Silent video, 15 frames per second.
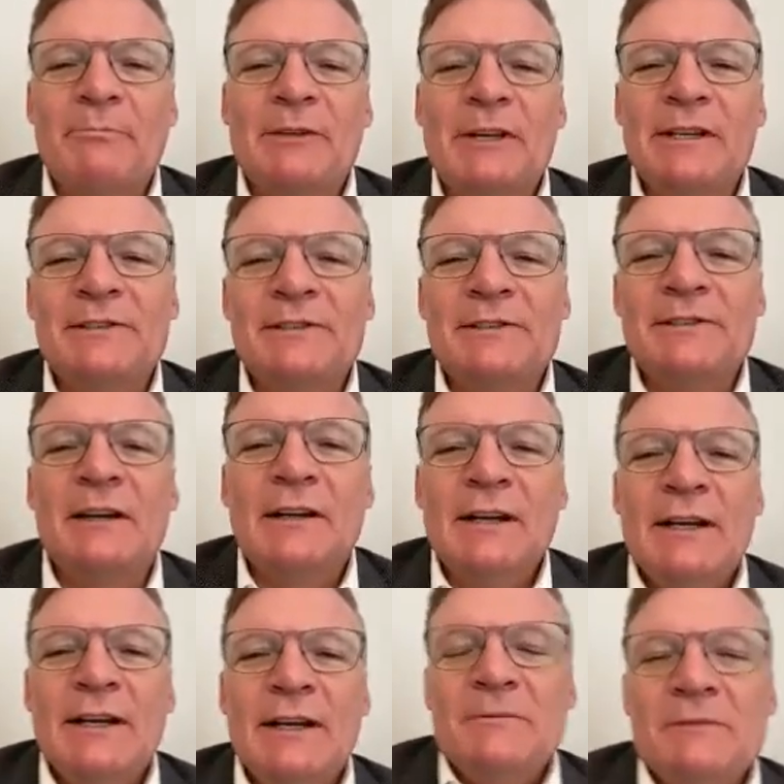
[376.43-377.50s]
These,
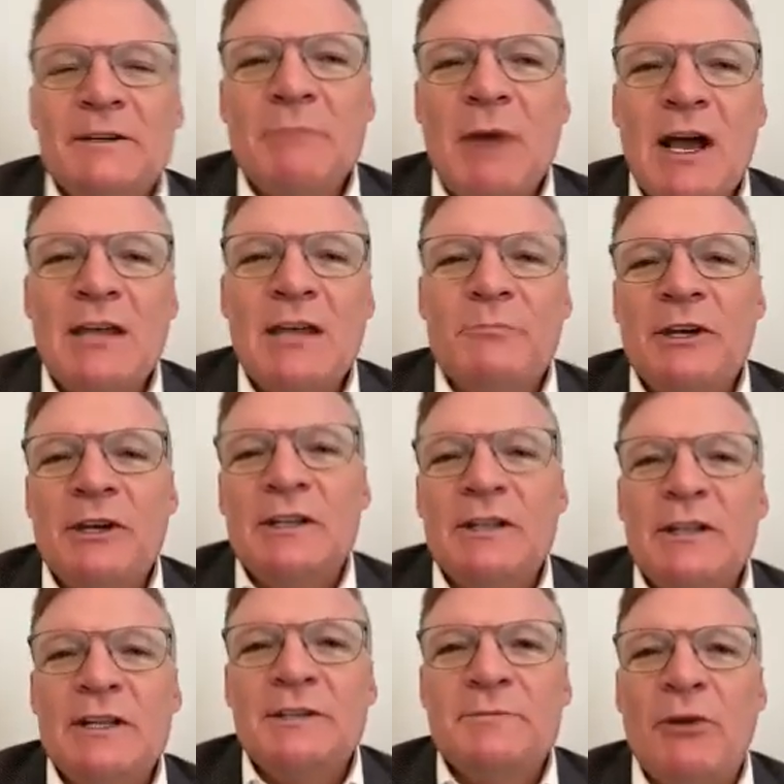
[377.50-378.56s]
in my opinion,
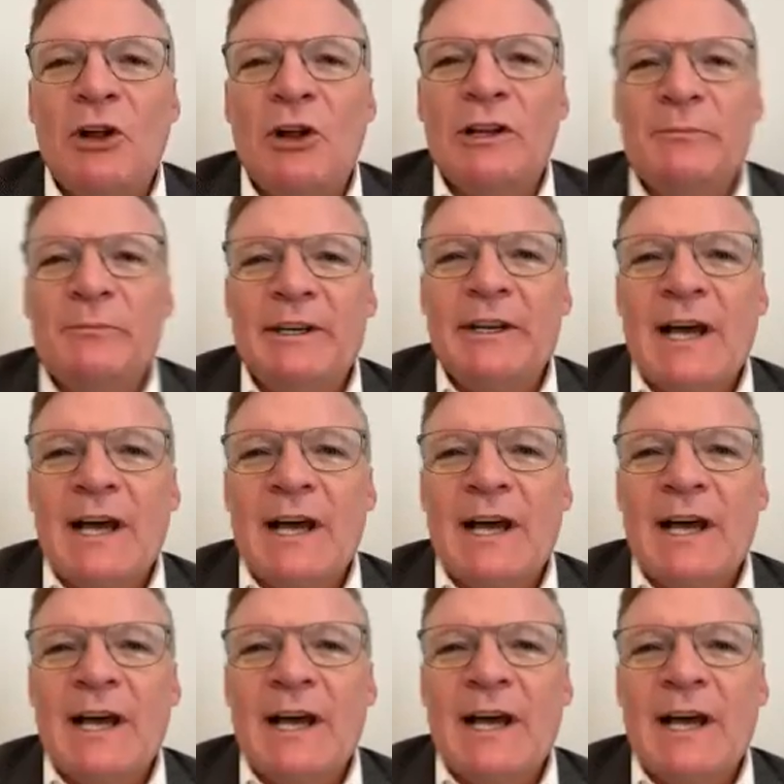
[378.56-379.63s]
these polymetallic
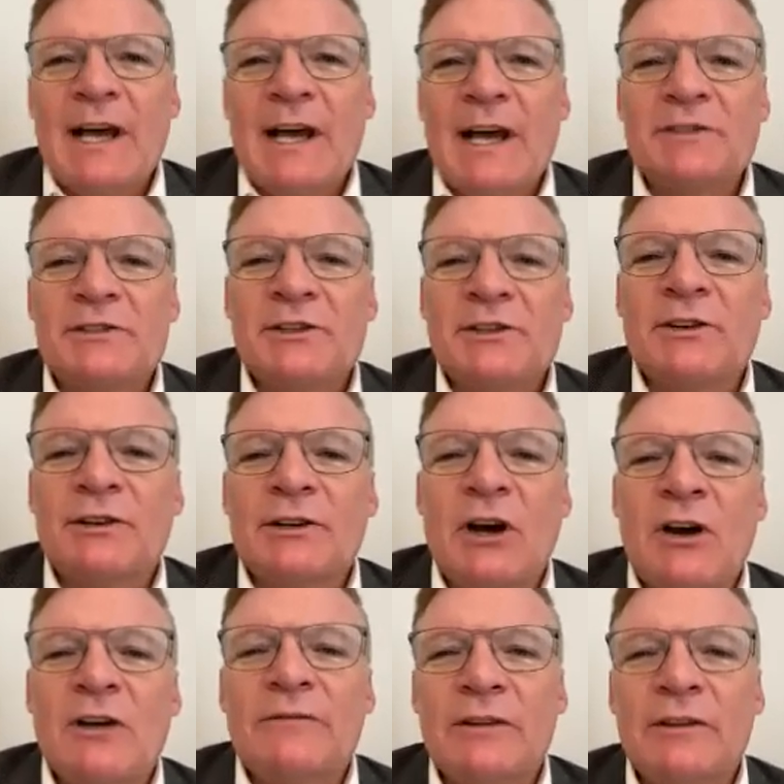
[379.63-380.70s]
deposits are
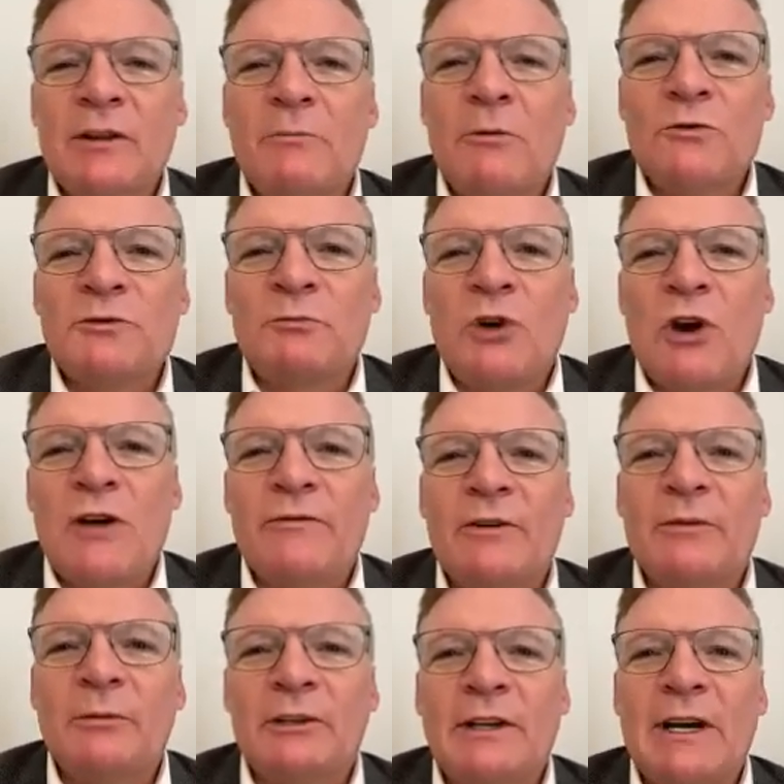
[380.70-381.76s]
often the most
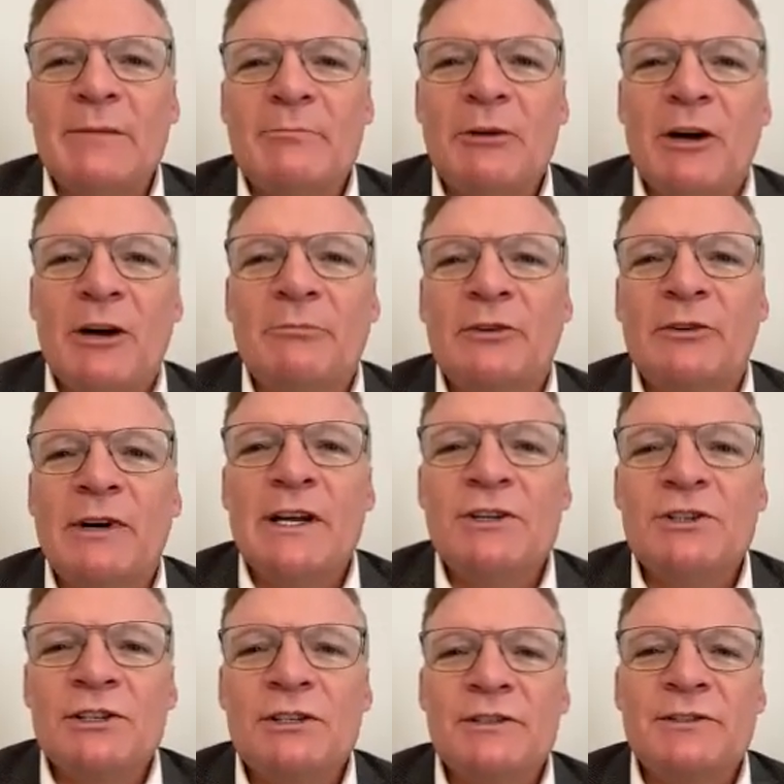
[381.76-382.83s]
profitable type
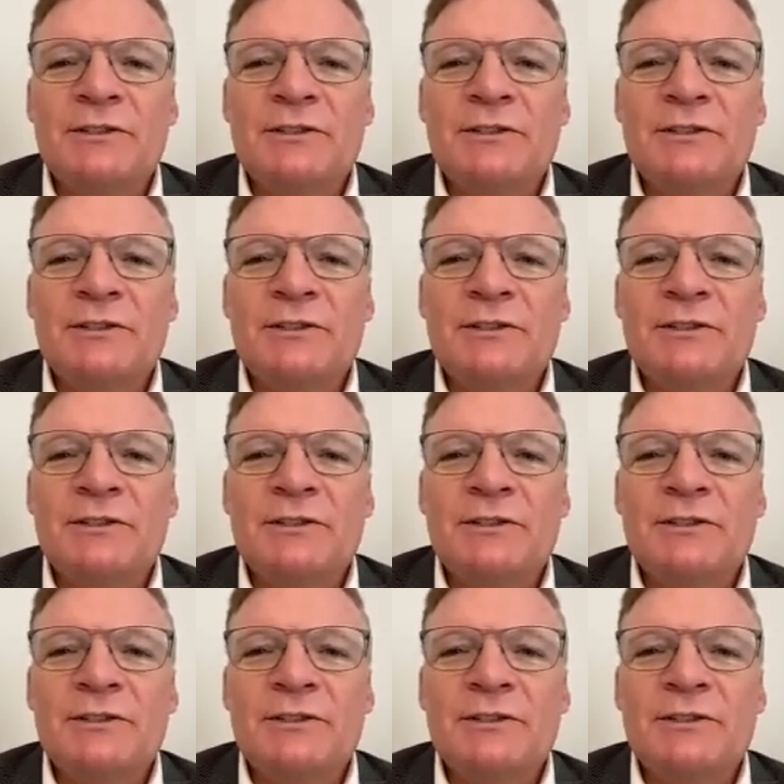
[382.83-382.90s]
operations.